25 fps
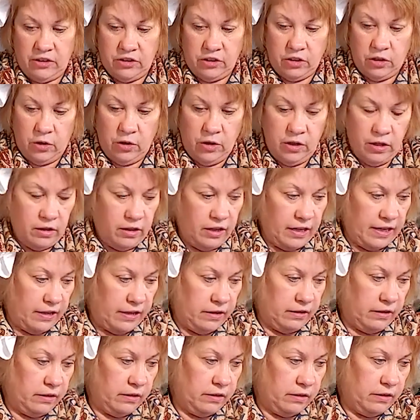I'll show you
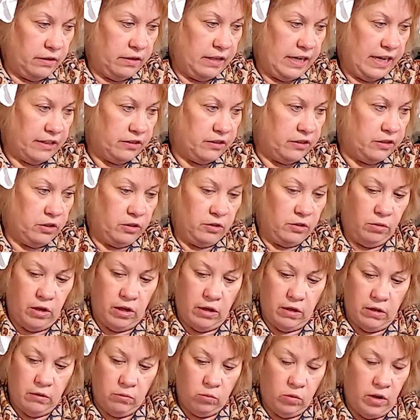next to
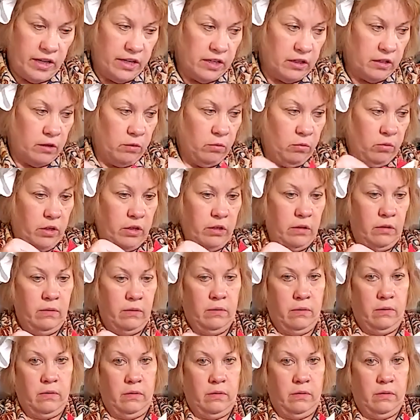a regular one.